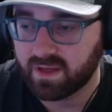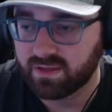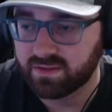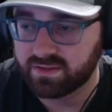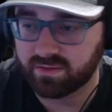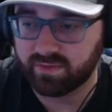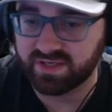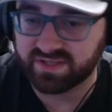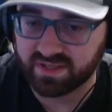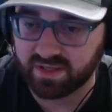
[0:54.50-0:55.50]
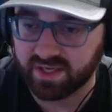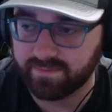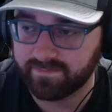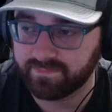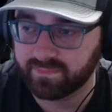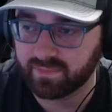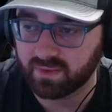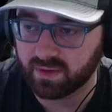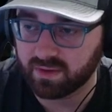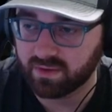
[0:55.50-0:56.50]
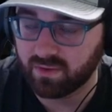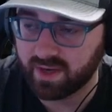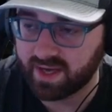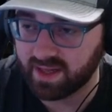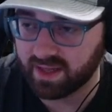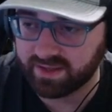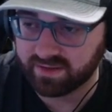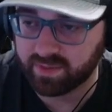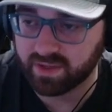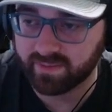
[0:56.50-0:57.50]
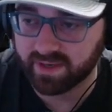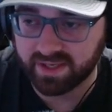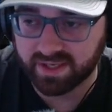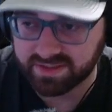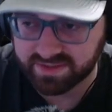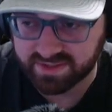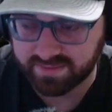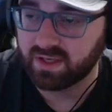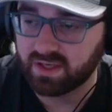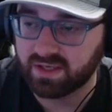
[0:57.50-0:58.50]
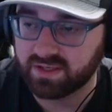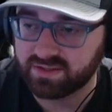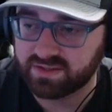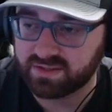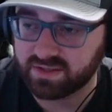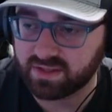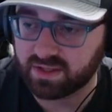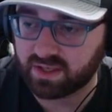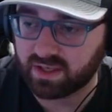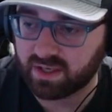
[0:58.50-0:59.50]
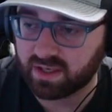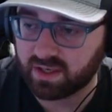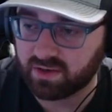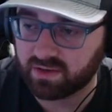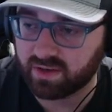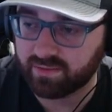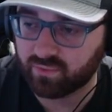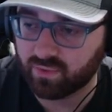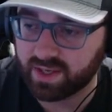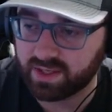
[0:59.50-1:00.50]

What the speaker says: So basically, the way I like to build my guns is come right